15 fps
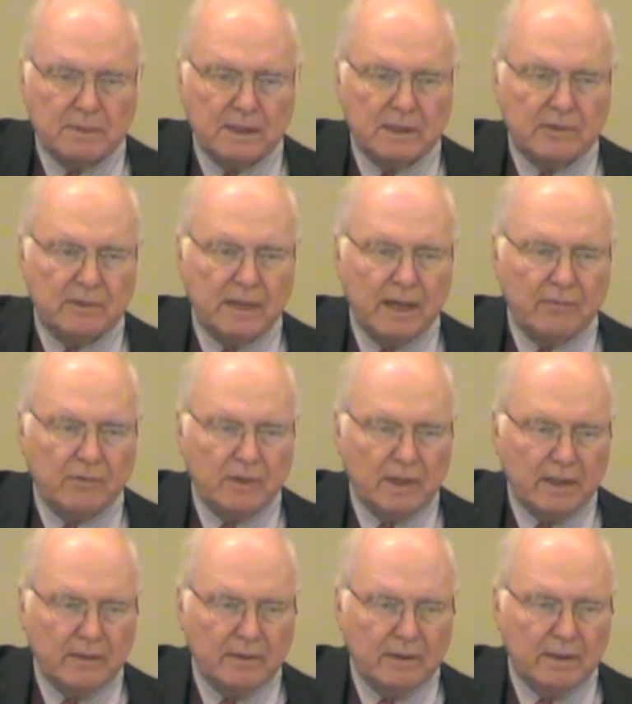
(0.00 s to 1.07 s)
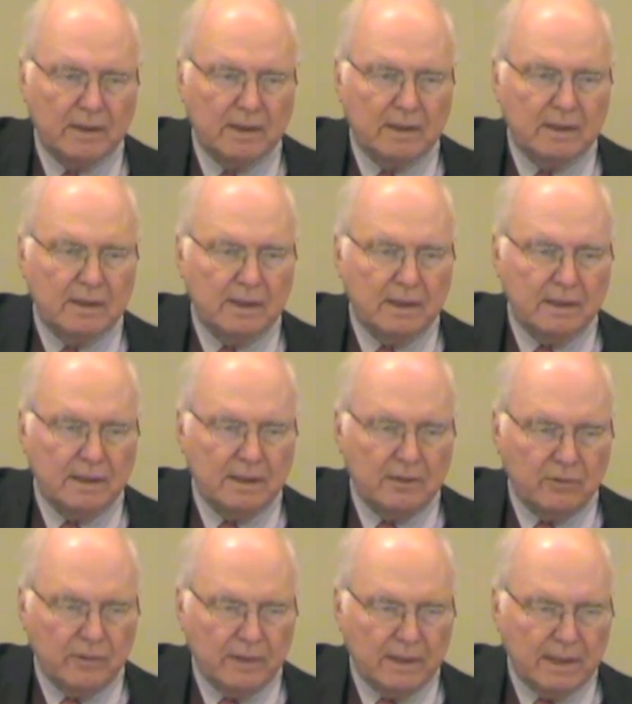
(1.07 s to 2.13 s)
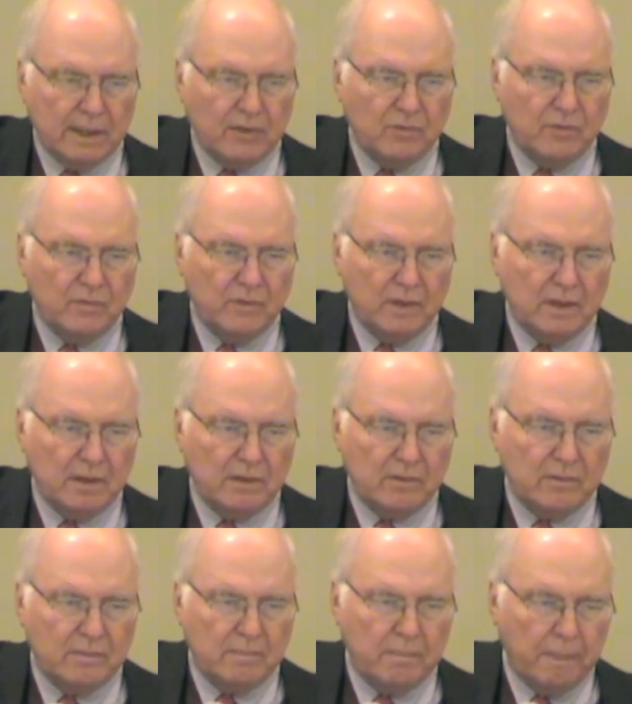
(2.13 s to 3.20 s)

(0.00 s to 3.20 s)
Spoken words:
country after another during the next 50 years.